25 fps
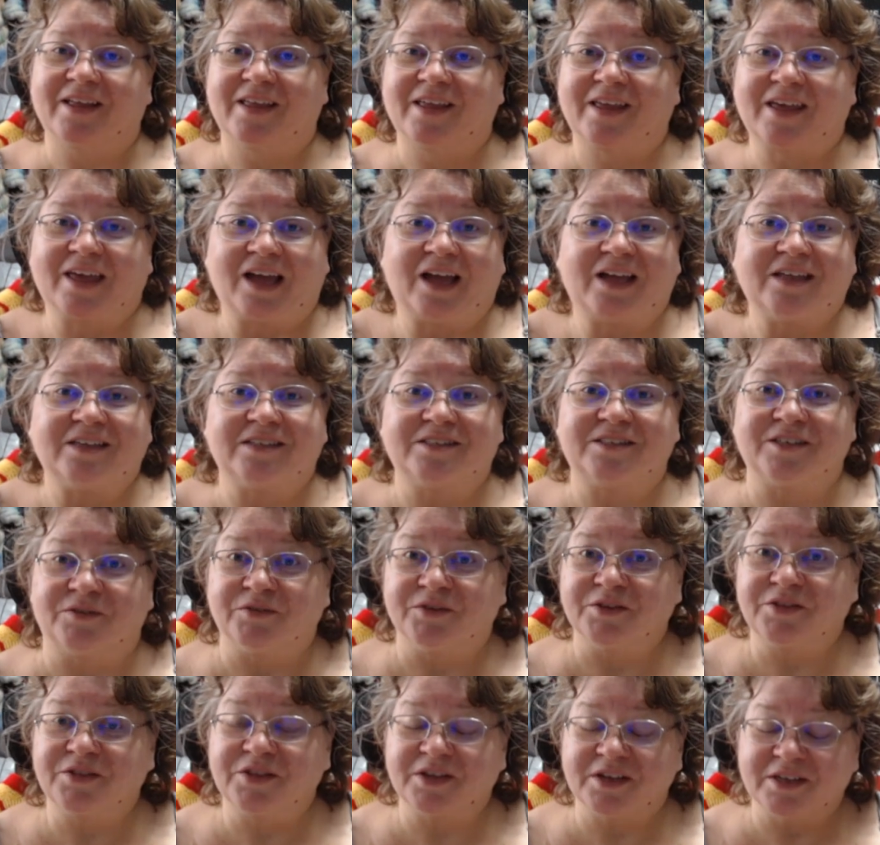Got
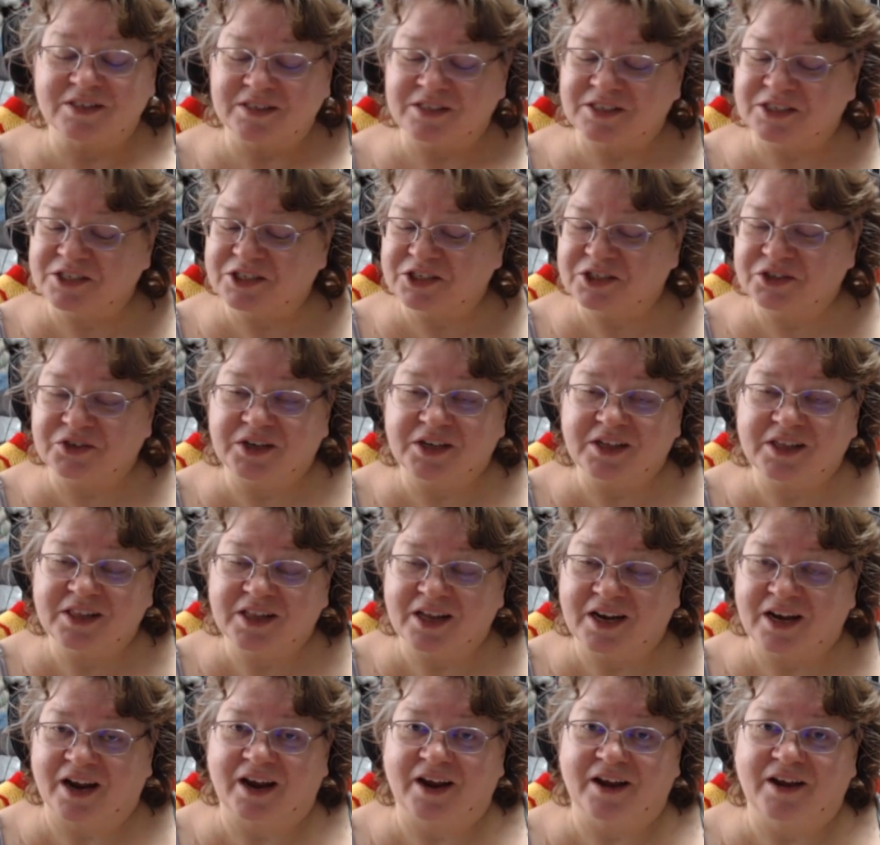several things to show you
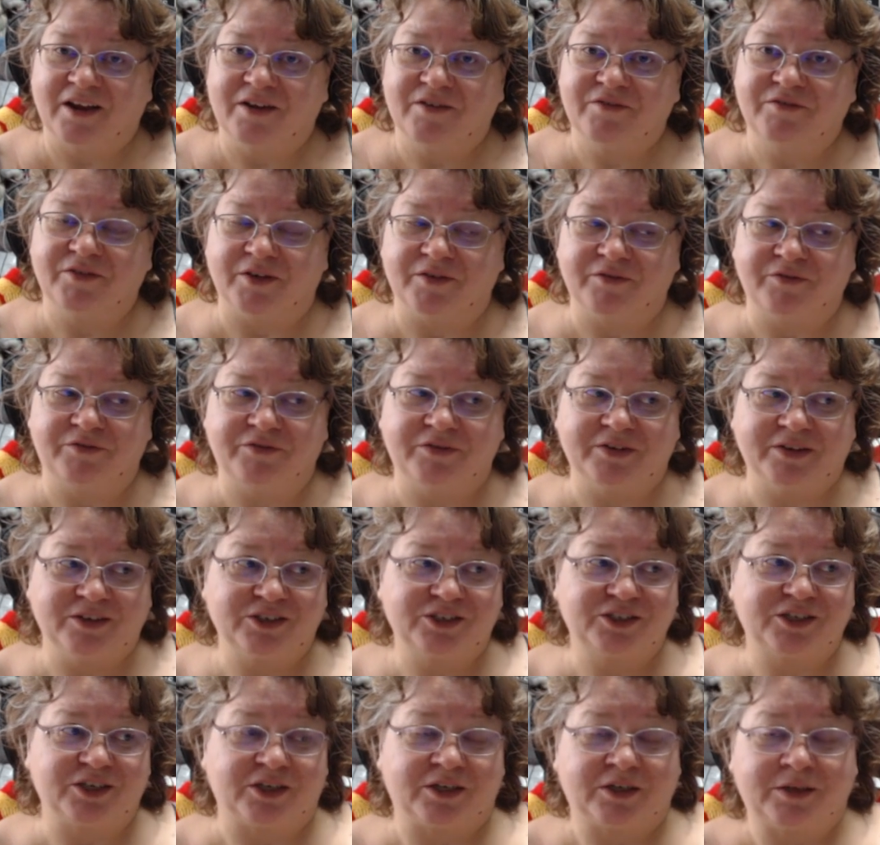that I've
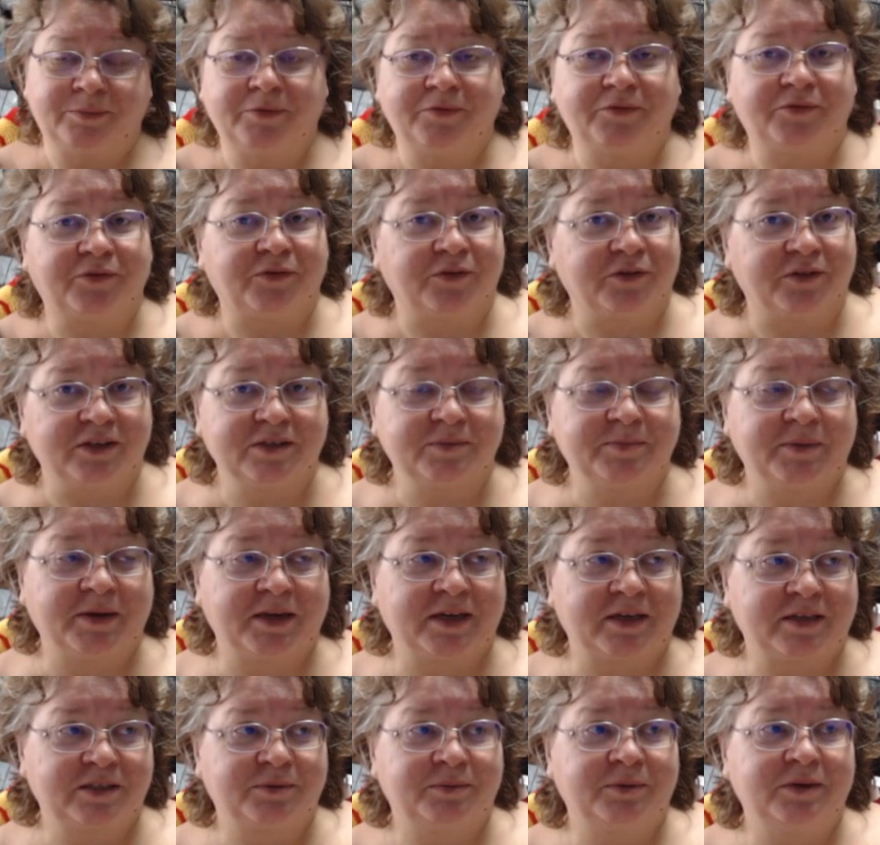finished up for this
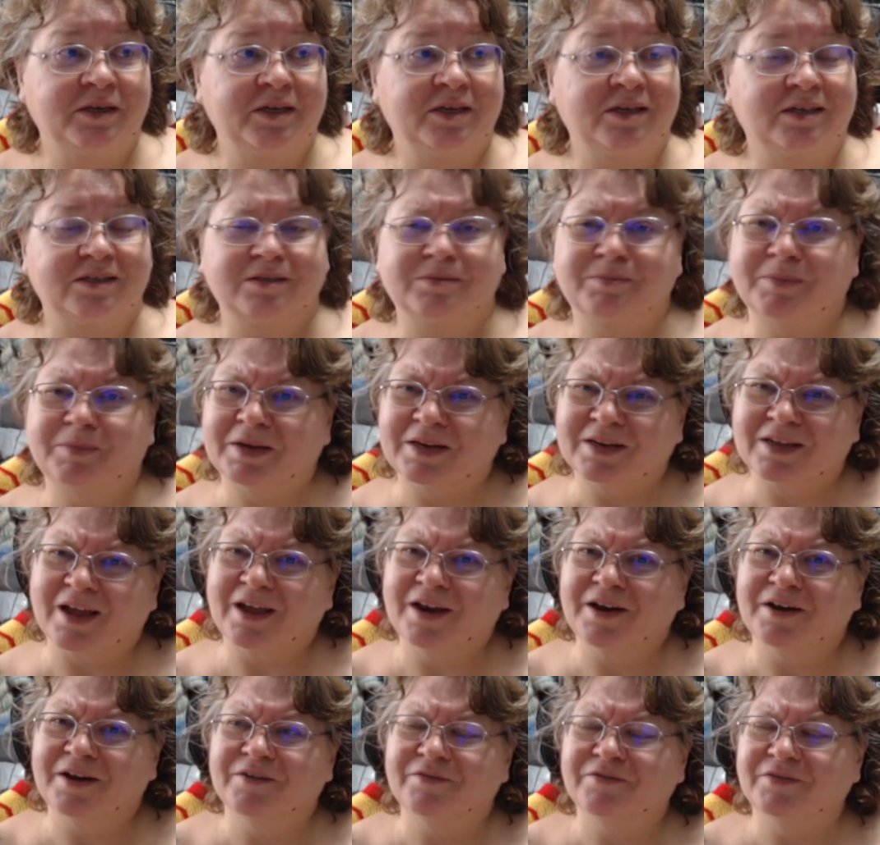past week. It's been
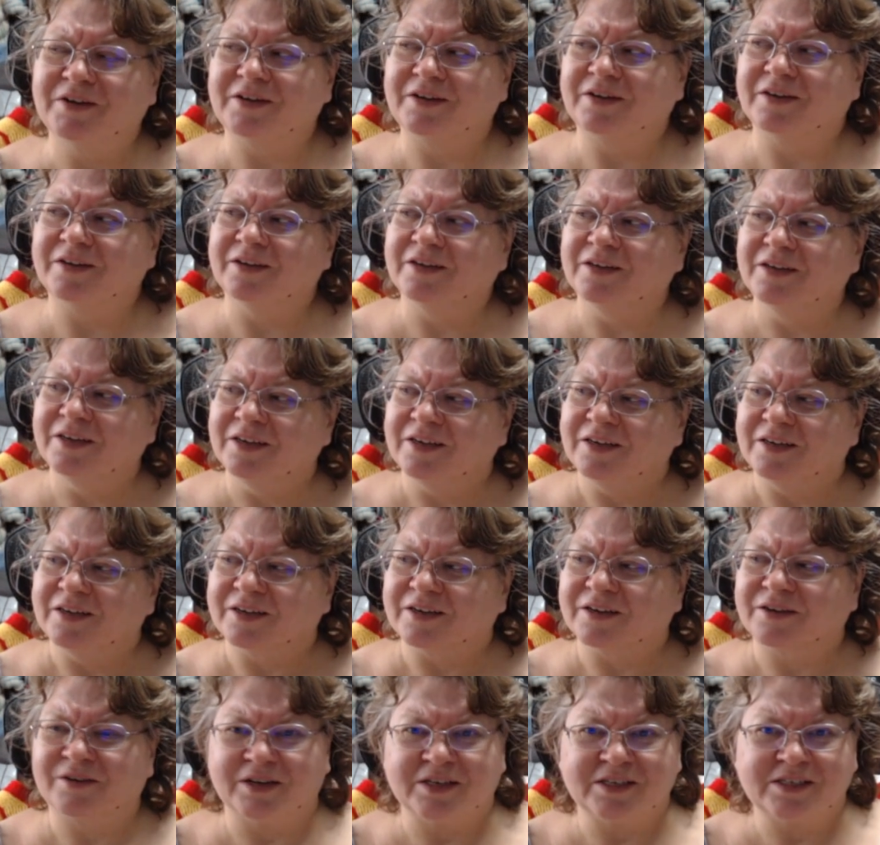kind of a
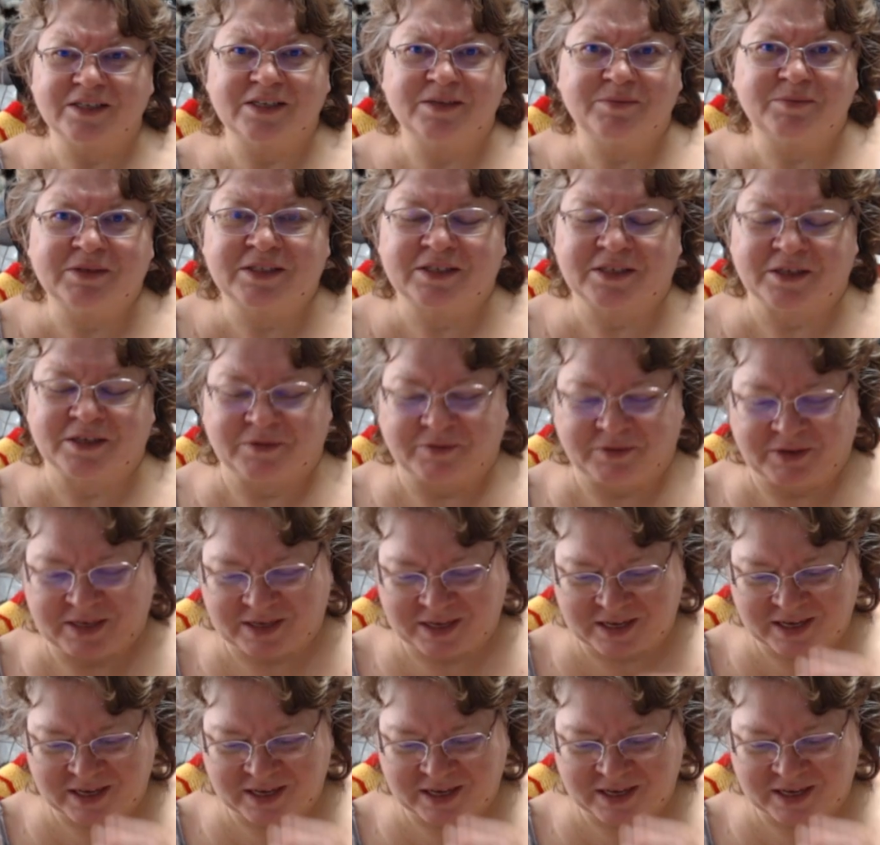crazy busy week,